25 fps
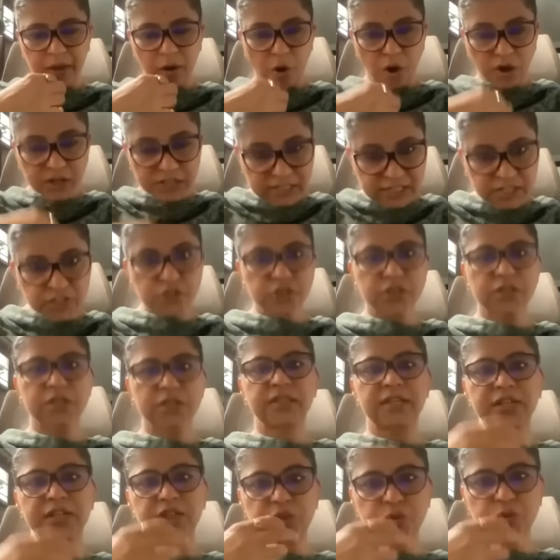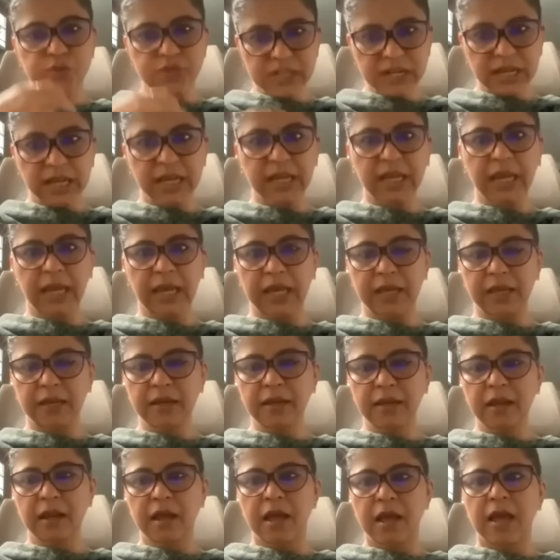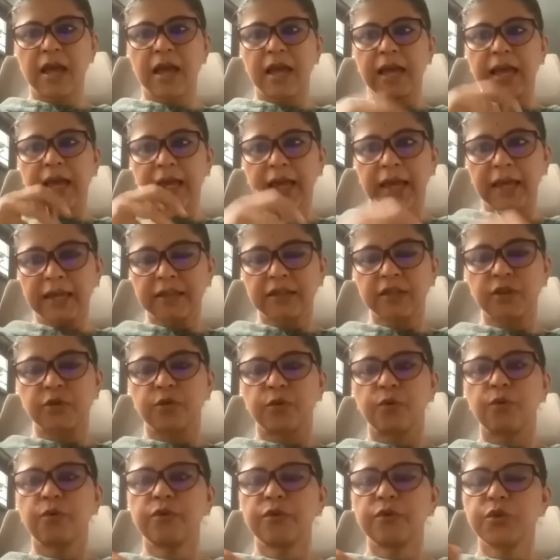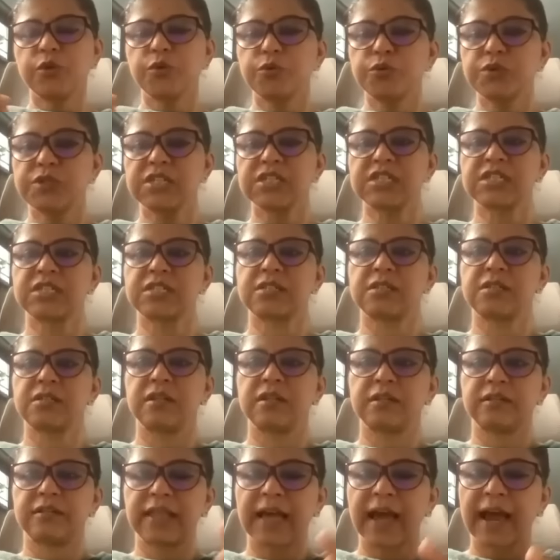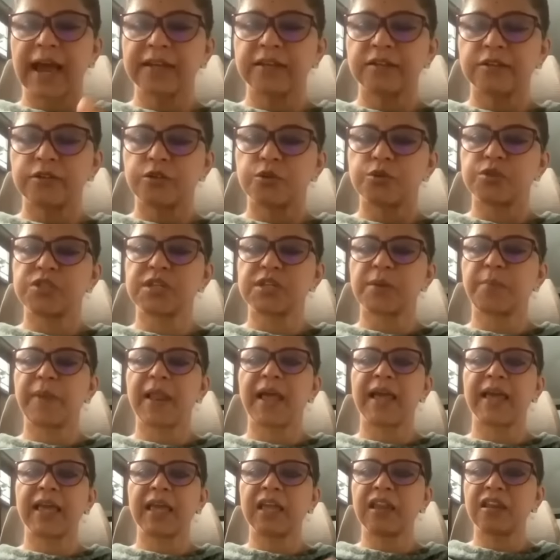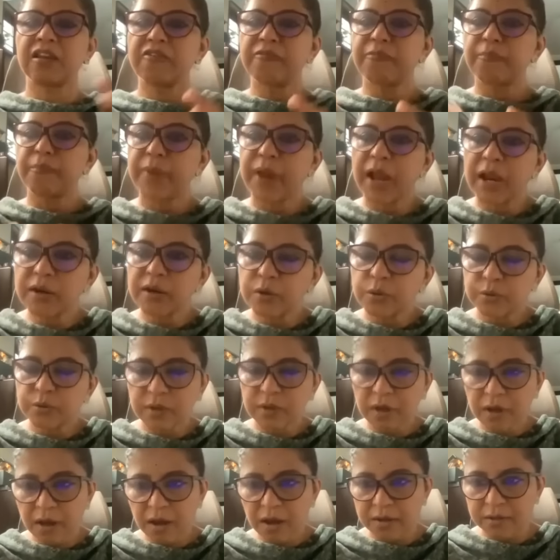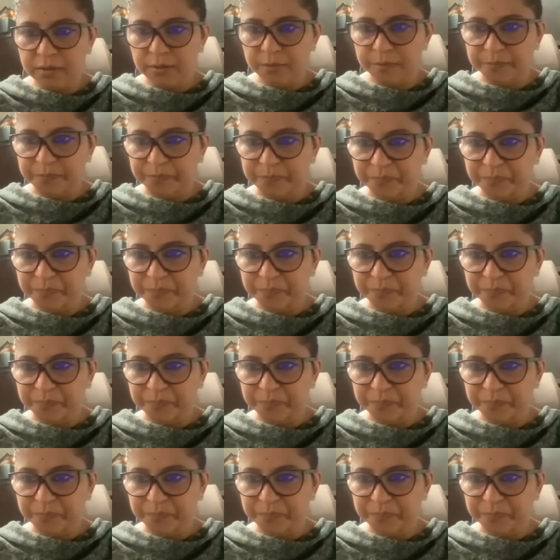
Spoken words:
oxygen that you take in, it, you know, uses that to supply enough blood to the heart.